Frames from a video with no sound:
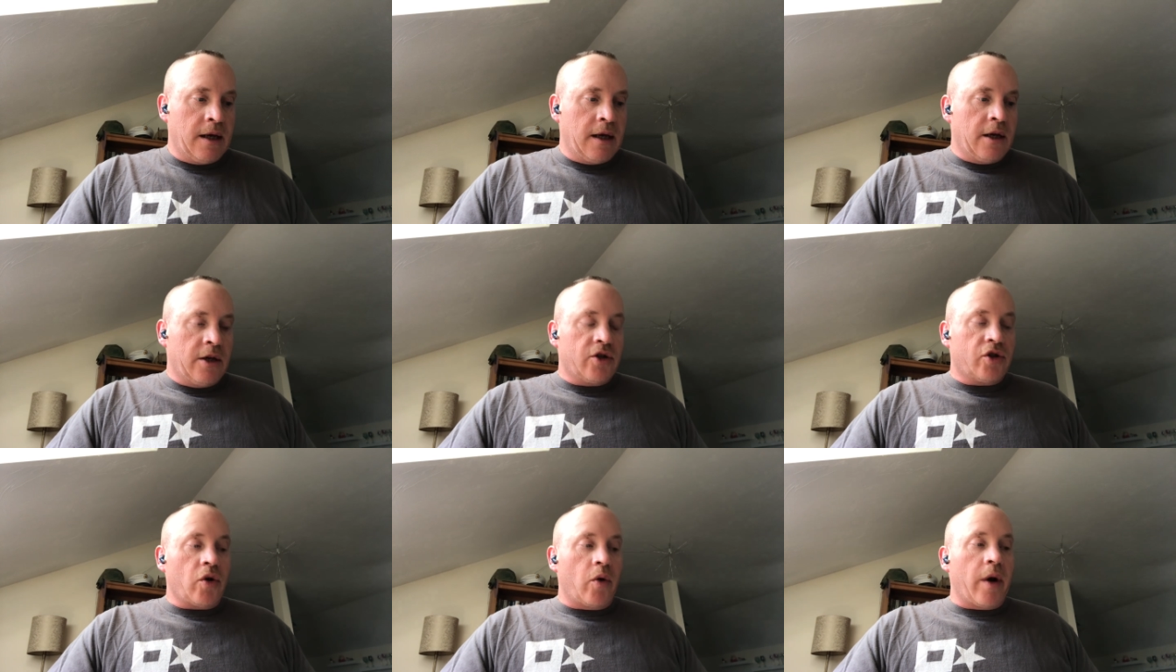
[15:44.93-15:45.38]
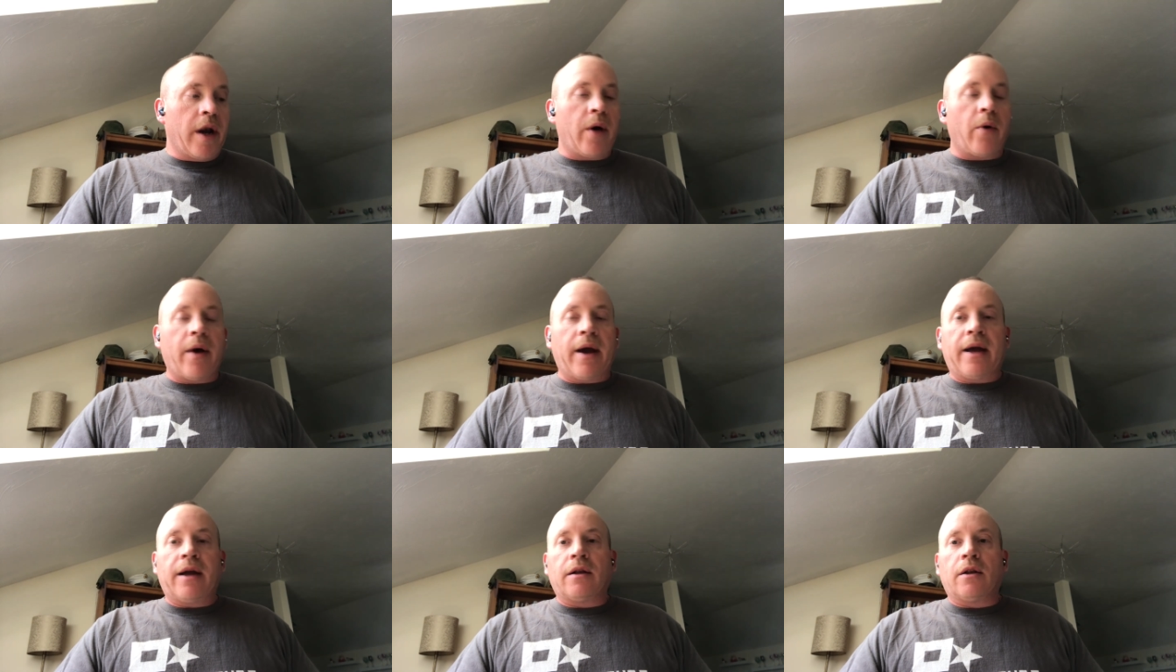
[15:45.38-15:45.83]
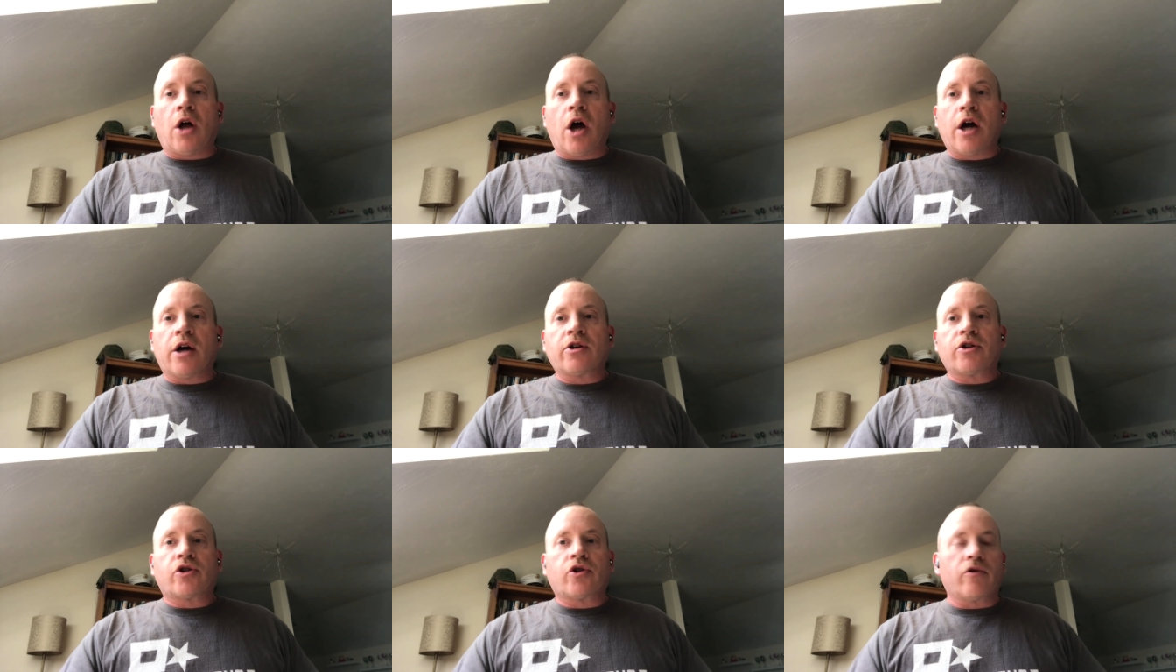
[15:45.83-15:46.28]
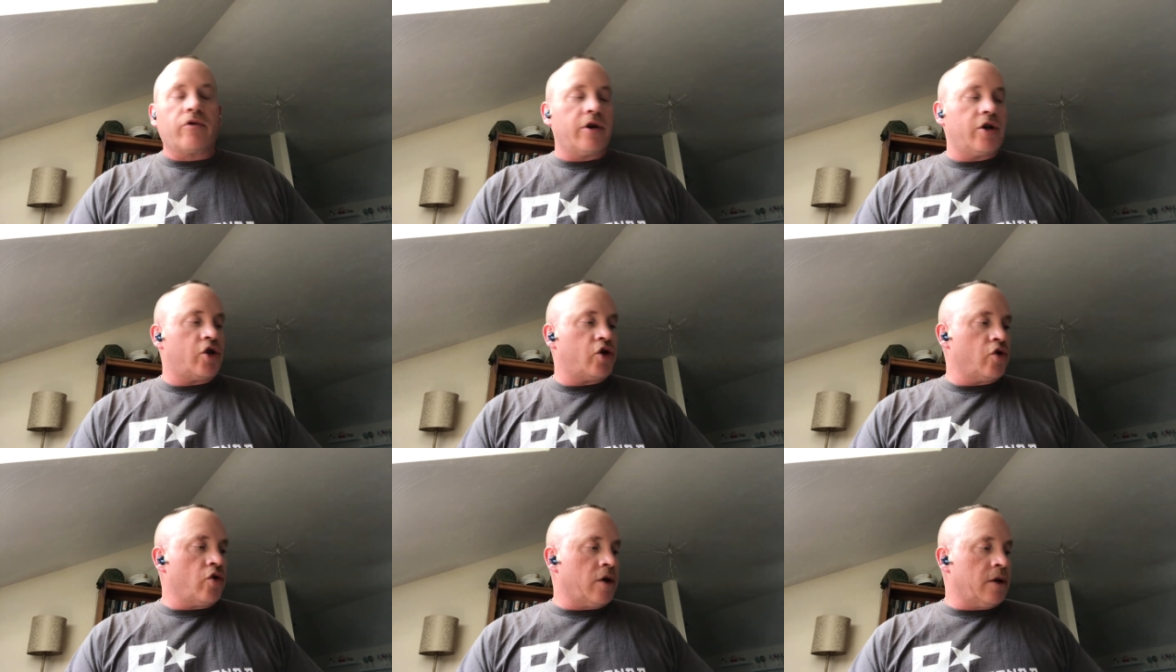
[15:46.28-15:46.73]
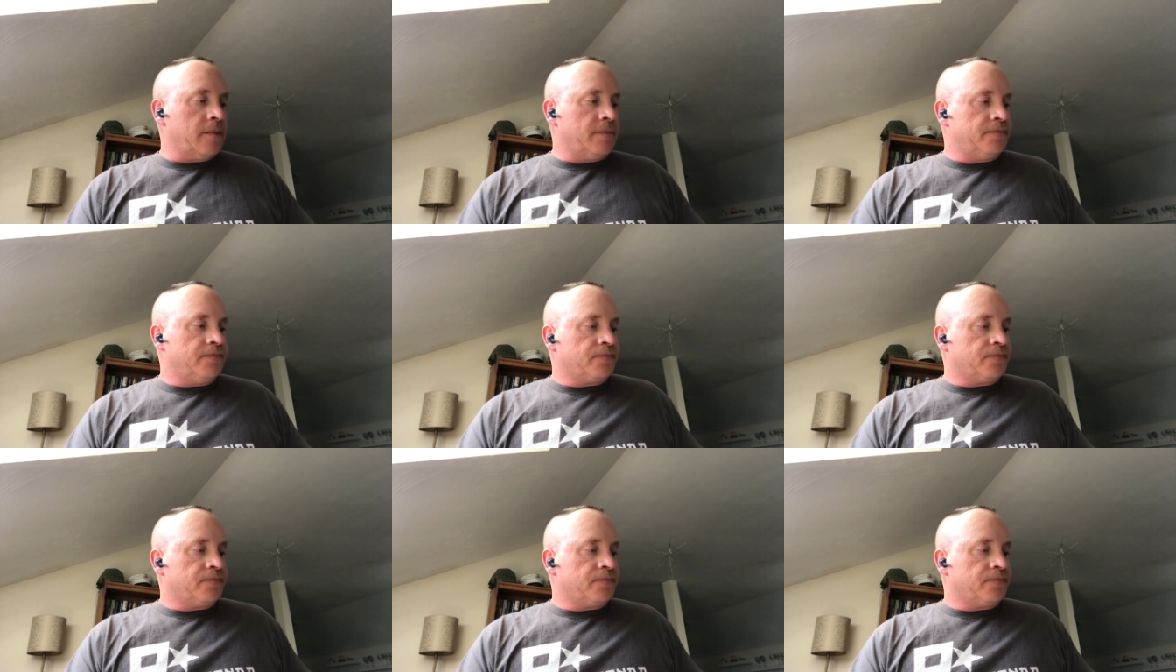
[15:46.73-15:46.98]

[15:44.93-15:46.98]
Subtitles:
So anyway, long story short,